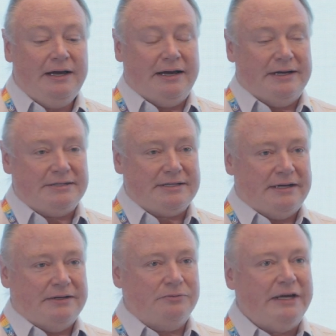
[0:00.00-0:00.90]
And
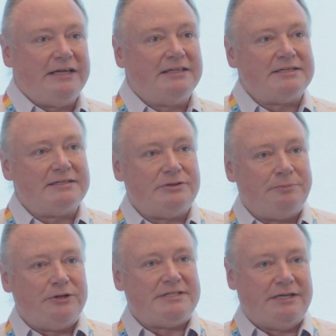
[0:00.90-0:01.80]
we think this is
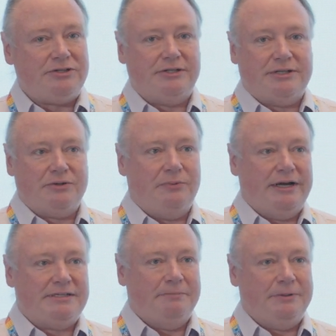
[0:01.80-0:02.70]
super essential as a
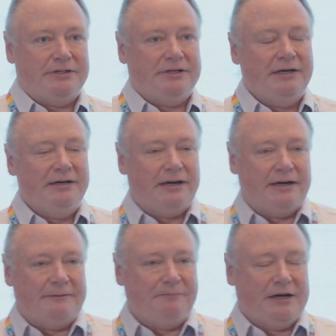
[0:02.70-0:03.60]
way to build
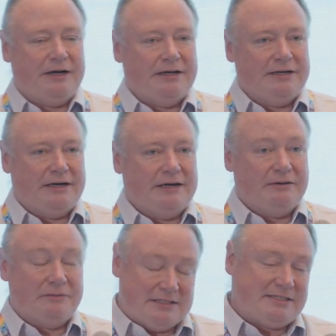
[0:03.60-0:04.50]

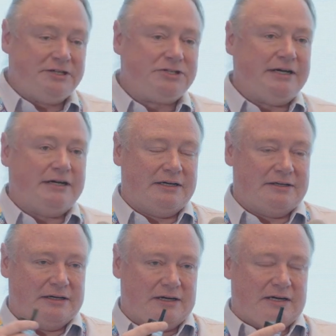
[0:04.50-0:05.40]
essentially
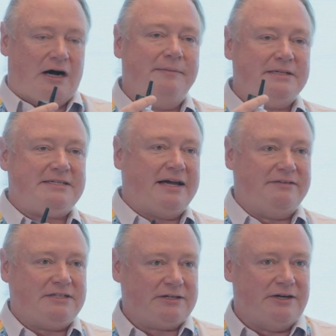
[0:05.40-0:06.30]
a common stack
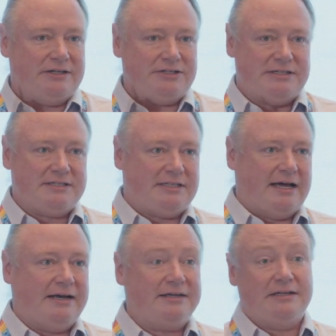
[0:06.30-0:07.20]
of technologies
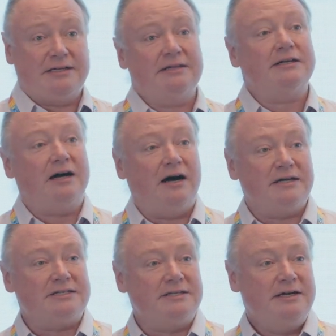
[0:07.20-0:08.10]
that can cut the
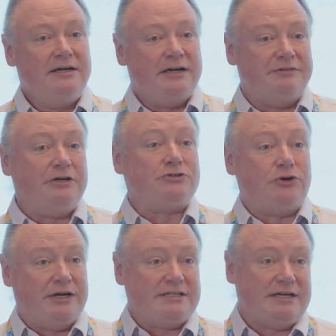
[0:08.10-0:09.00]
cost of those
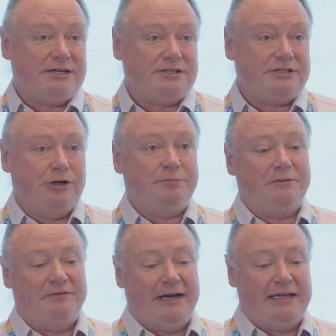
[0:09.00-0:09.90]
organizations that hope
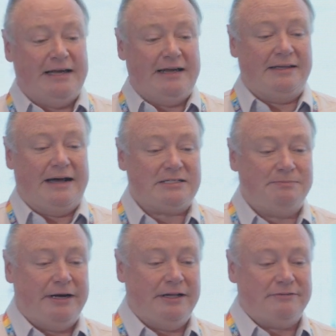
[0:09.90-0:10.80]
to provide that last
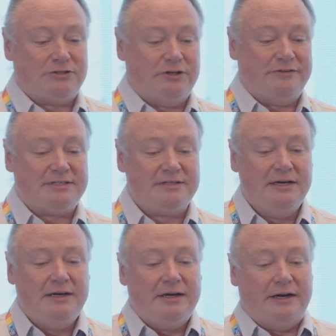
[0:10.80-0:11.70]
mile of service.
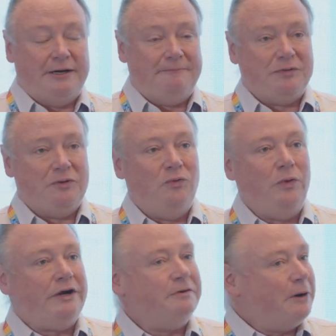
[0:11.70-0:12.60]

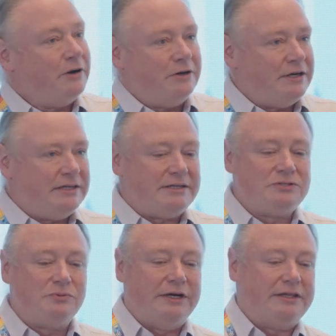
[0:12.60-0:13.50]
We're partnered in
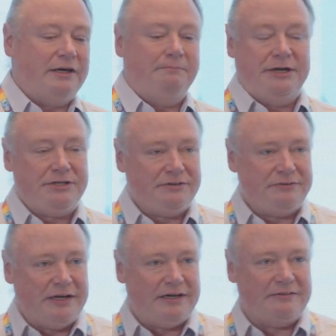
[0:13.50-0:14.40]
this with a bunch of
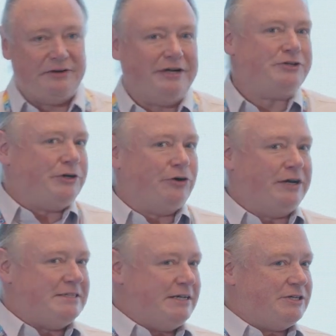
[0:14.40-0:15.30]
very interesting
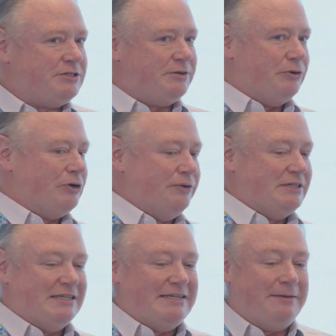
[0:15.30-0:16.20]
organizations. I won't go
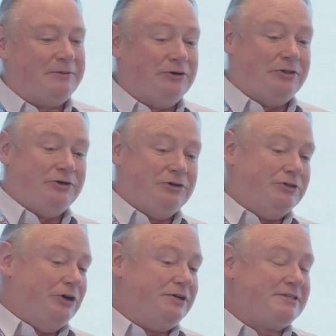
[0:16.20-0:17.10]
into depth, although you'll
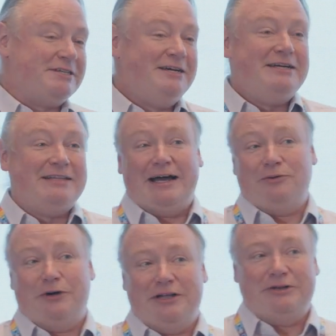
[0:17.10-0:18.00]
notice
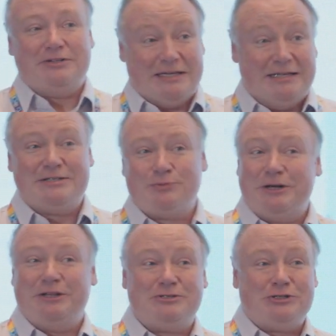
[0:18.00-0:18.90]
that one of those is
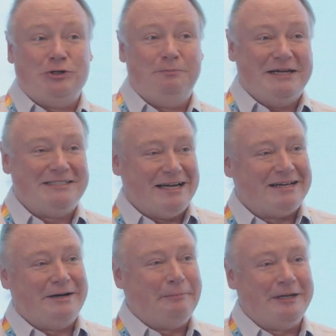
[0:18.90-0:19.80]
one of those two big
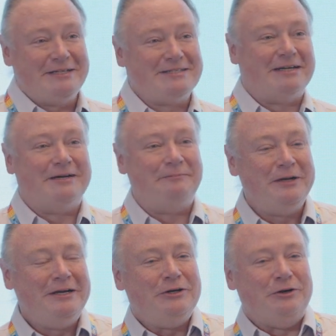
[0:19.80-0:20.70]
tech companies
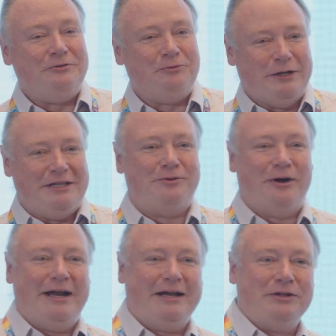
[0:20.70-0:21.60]
who read the
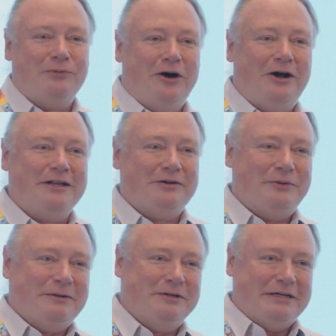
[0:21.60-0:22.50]
writing on the wall, and
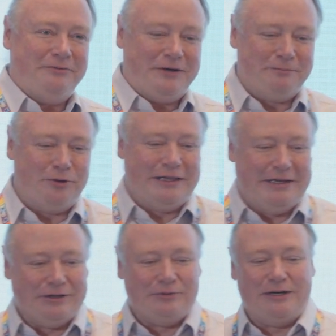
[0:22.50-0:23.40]
we believe we can bring
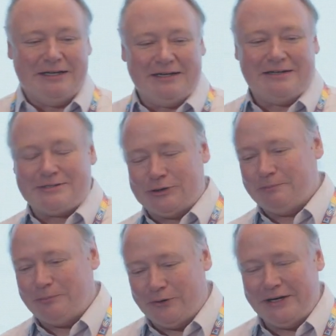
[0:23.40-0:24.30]
the other one in at a
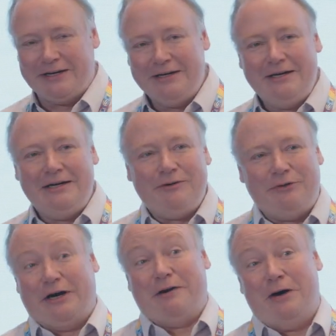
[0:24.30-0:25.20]
certain point. We've got a